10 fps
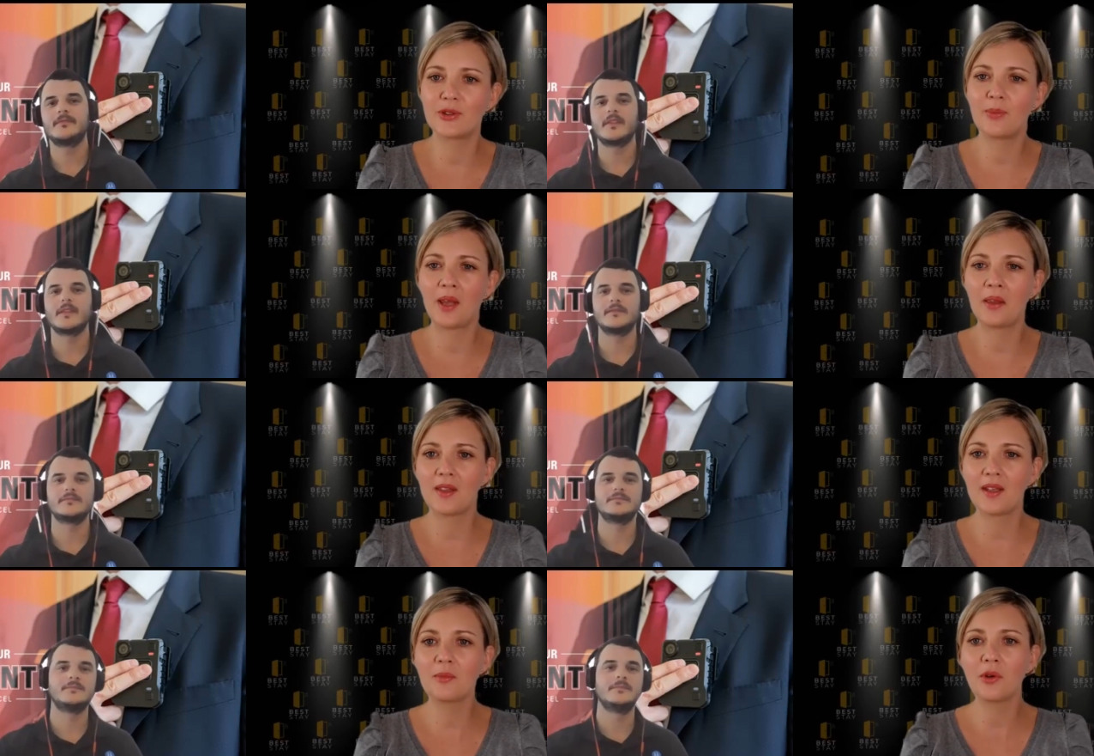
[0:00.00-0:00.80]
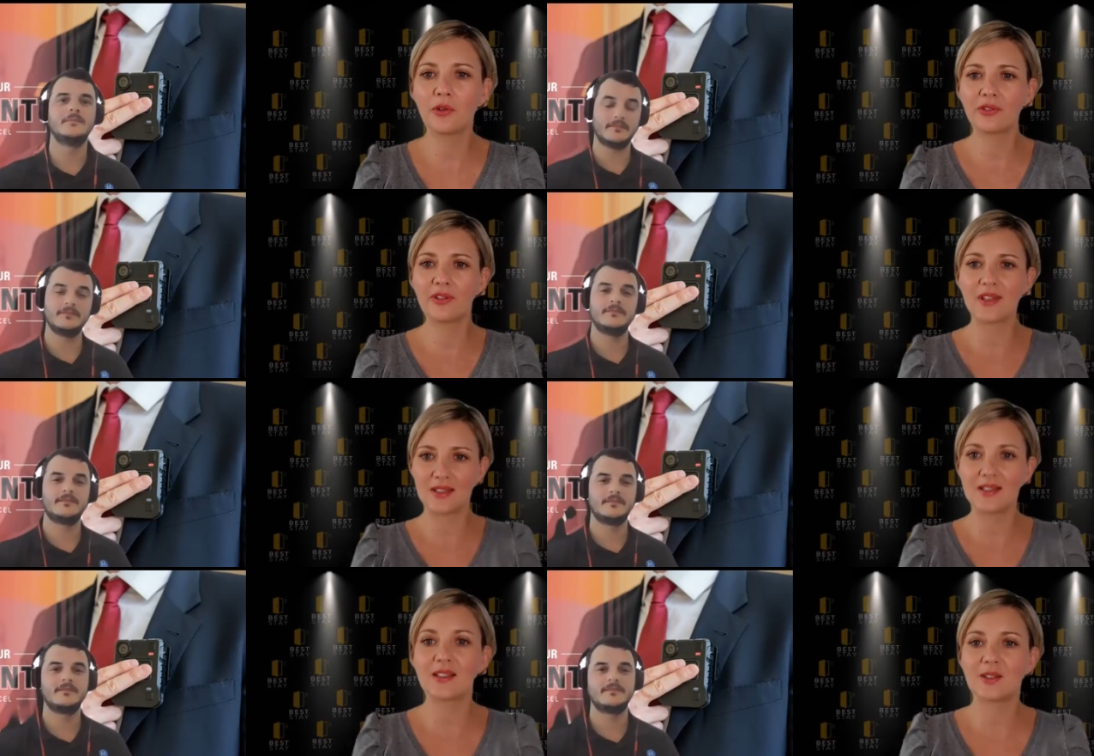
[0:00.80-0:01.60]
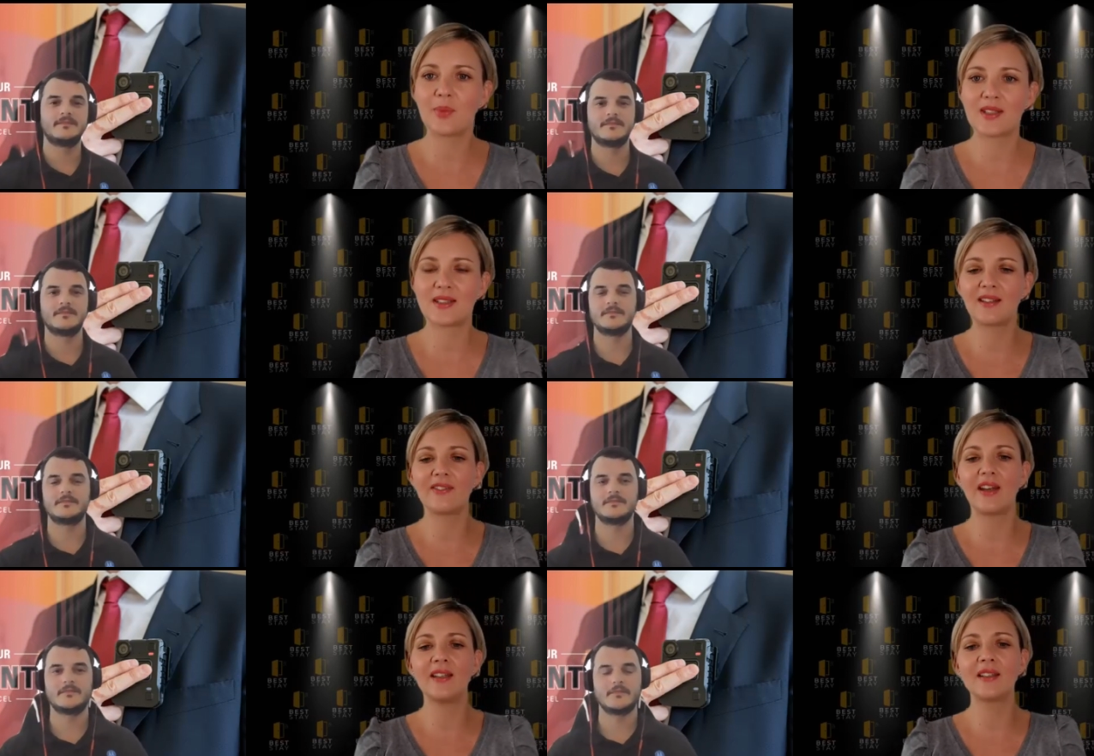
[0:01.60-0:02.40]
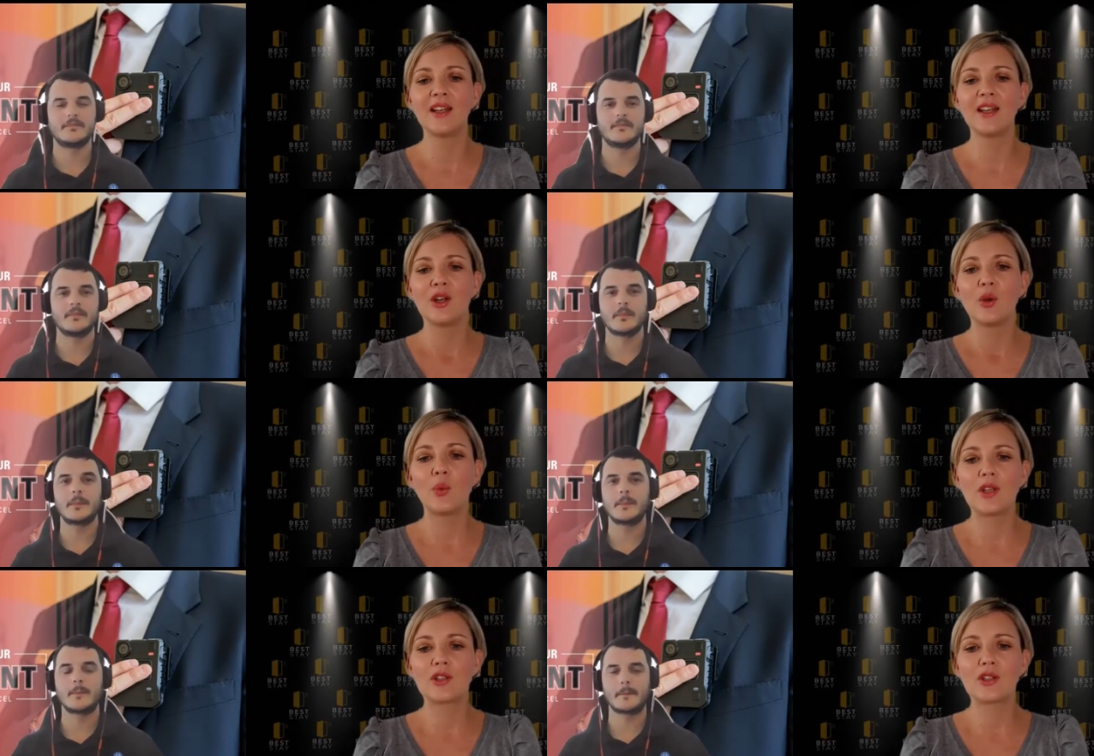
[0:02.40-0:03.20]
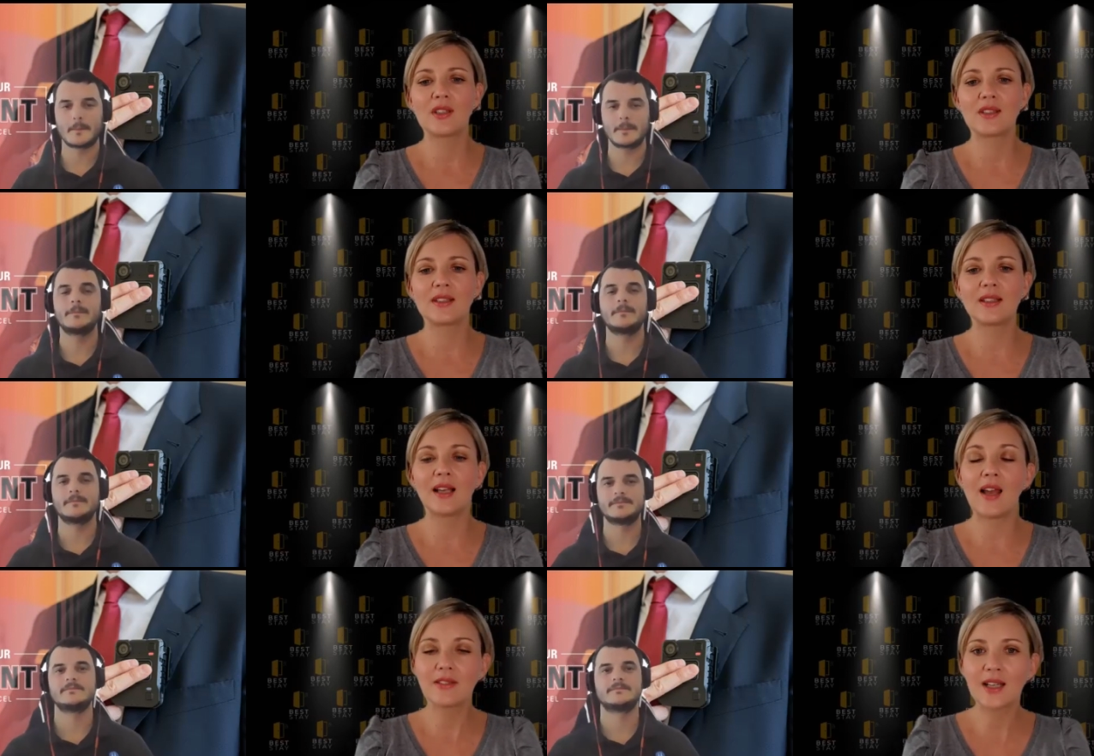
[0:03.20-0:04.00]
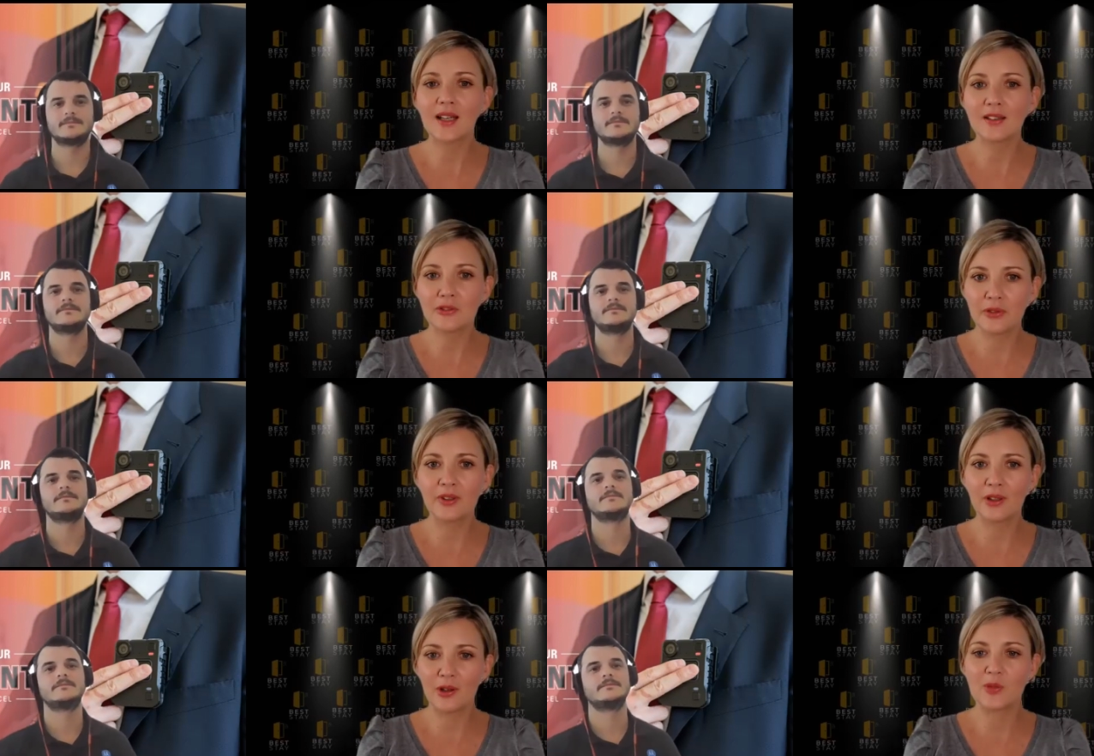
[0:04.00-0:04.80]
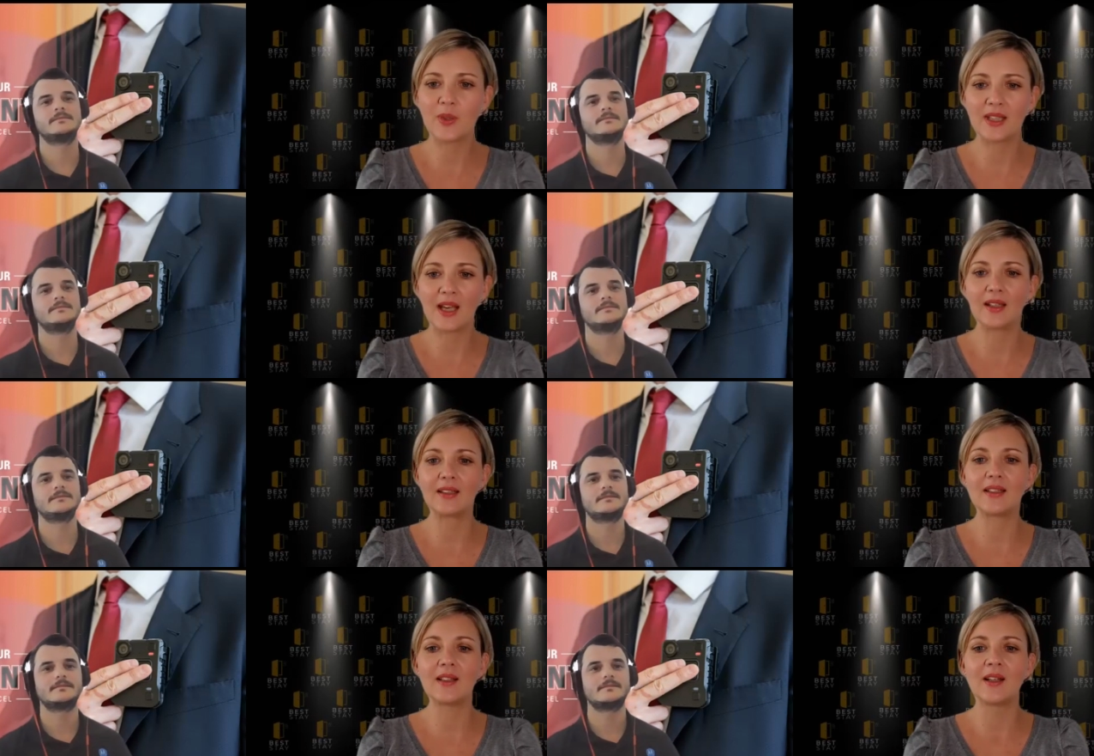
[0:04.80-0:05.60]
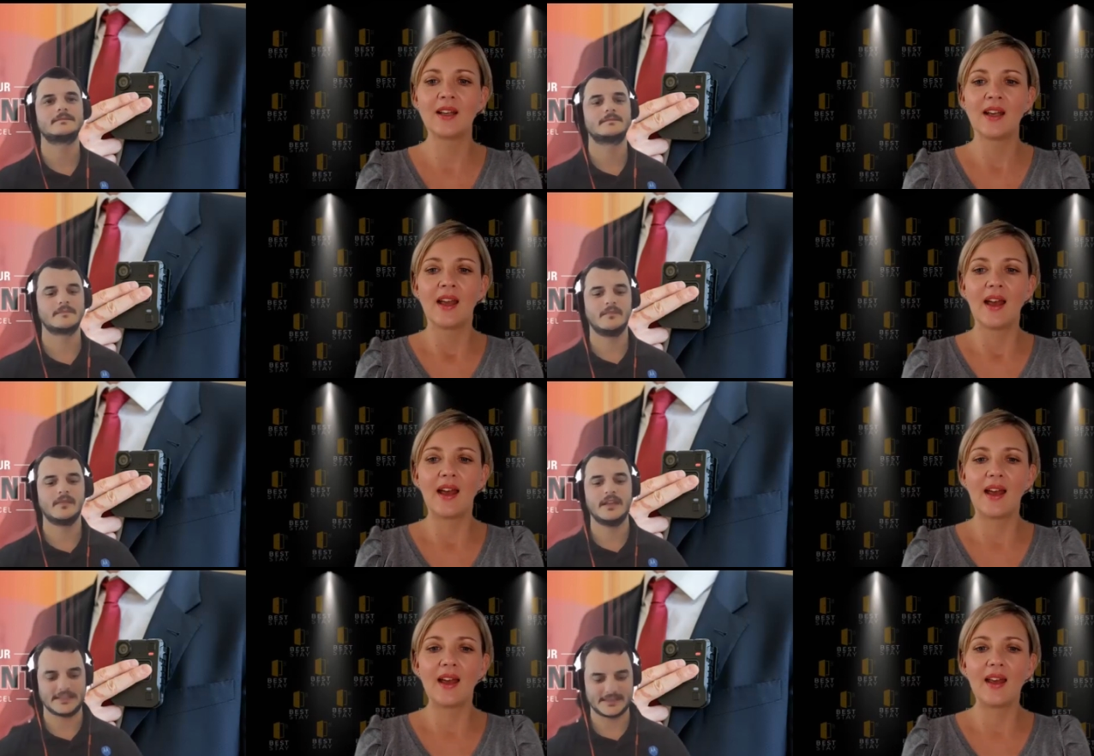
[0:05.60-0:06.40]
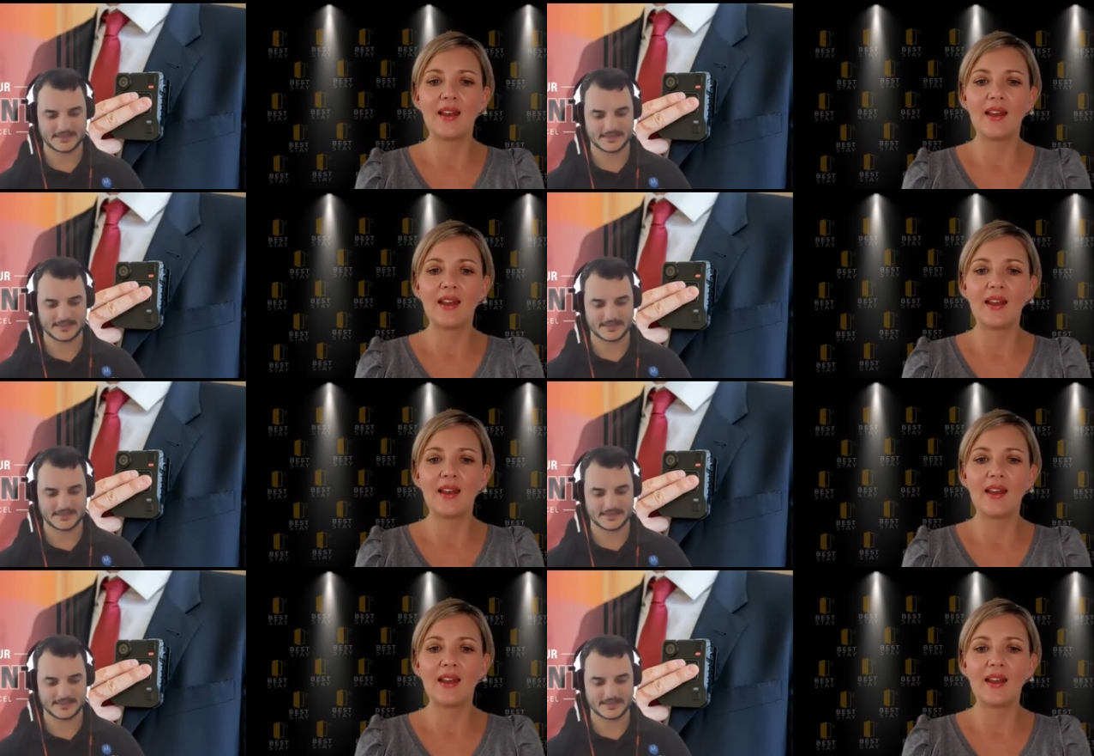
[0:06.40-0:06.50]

Speaker 1: to the main theme mm-hmm. of this year best stay event which is the lifestyle driven hospitality yes.